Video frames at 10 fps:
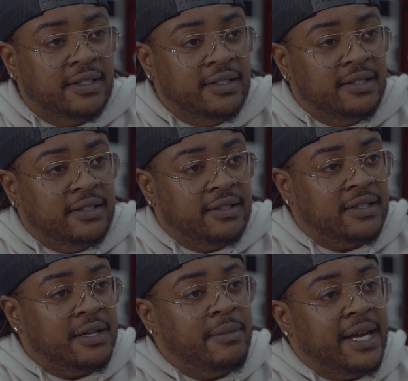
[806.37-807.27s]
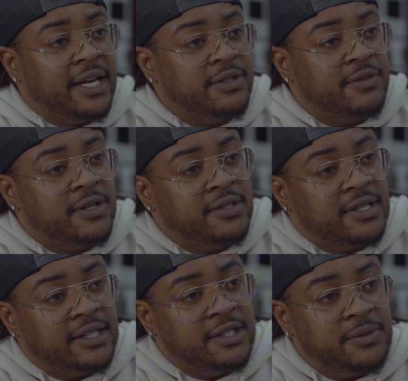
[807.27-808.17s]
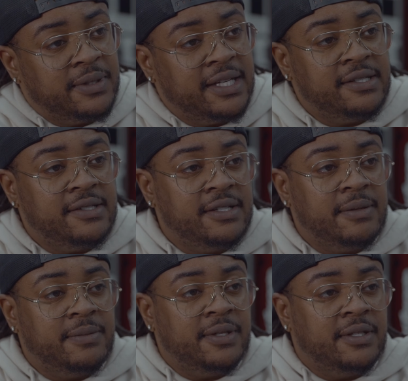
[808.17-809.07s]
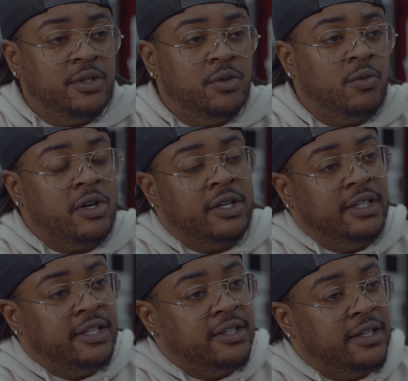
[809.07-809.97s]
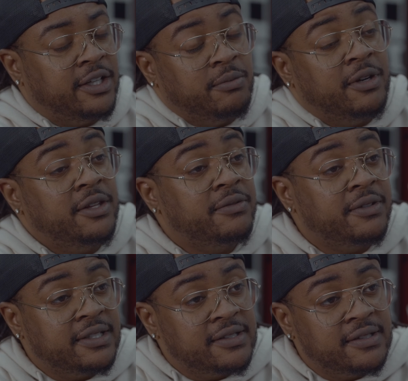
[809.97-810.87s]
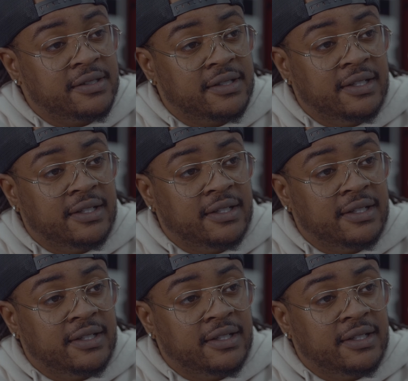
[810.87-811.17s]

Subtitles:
to come back as far as like these relationships and you working here, like your brother, for instance?